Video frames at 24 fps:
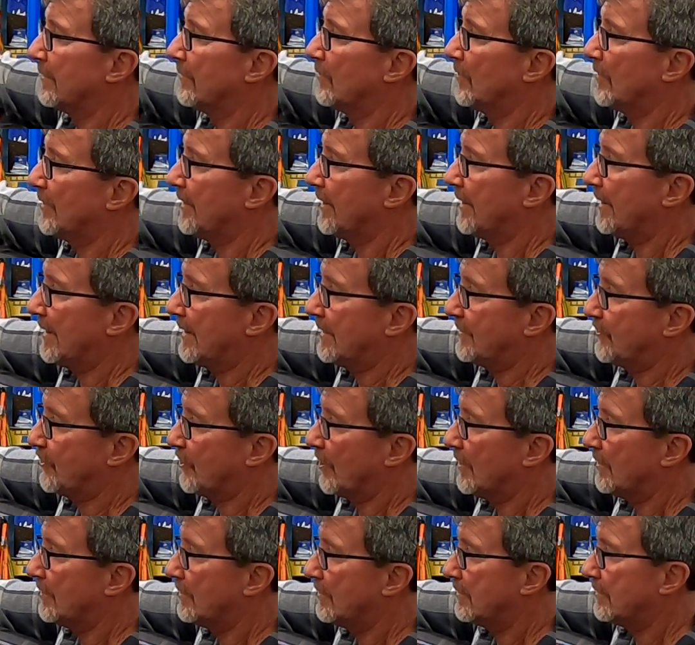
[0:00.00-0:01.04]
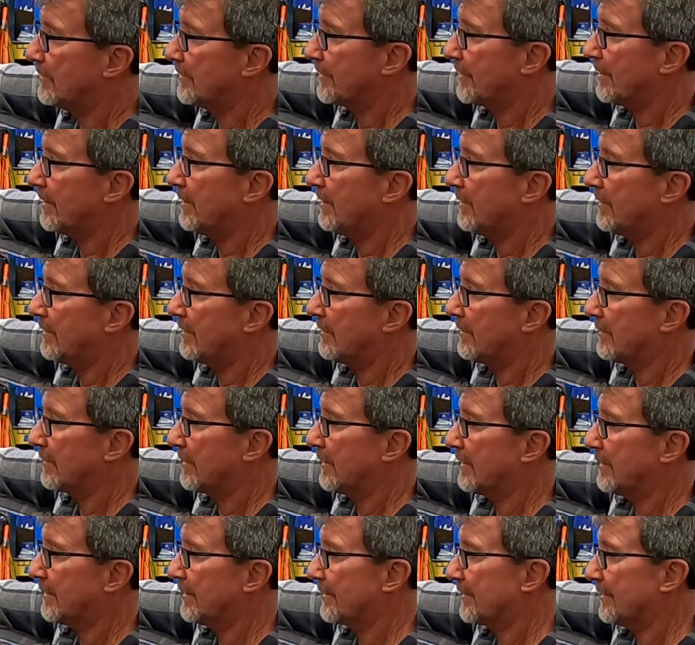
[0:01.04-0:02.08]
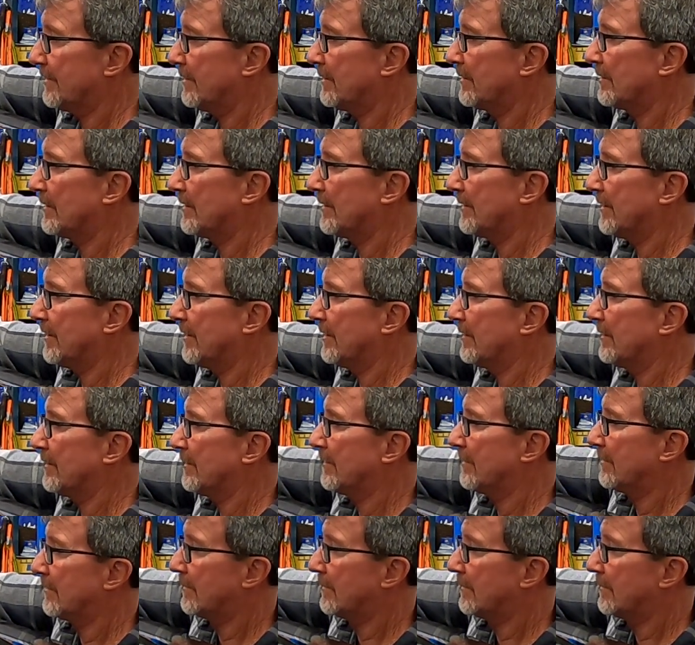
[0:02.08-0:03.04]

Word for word: The one that I chose. Get this nut on here.